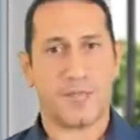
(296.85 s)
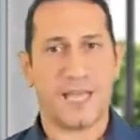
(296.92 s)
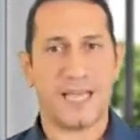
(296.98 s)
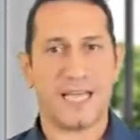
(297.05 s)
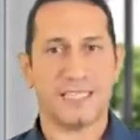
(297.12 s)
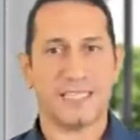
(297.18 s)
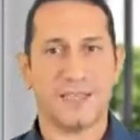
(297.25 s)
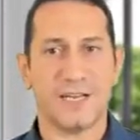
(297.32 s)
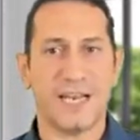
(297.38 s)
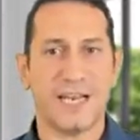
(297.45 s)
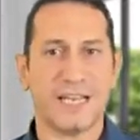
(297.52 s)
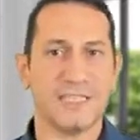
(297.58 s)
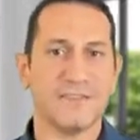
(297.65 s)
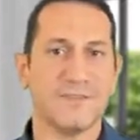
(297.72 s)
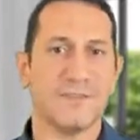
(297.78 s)
as a
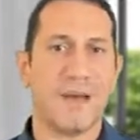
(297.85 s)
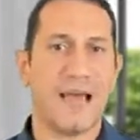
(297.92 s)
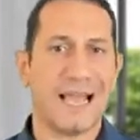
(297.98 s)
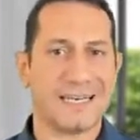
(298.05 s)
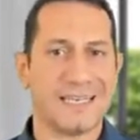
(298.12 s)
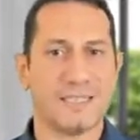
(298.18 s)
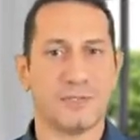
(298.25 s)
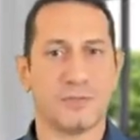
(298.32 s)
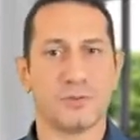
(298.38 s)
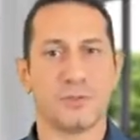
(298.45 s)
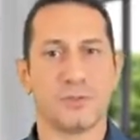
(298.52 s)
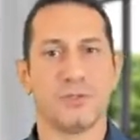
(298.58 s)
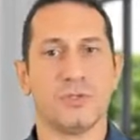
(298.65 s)
relative magnitude